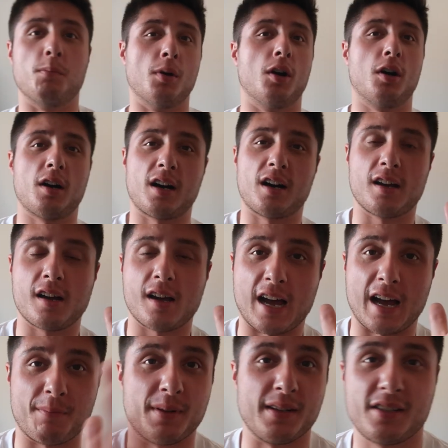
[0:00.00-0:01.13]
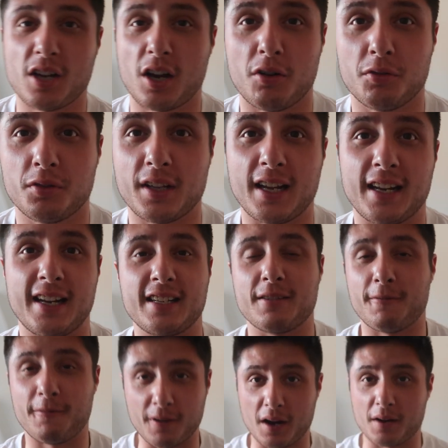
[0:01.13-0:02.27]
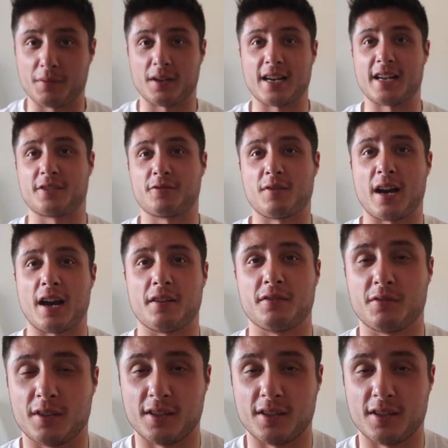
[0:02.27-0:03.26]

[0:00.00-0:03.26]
But I've been told it is a very, very nice ground.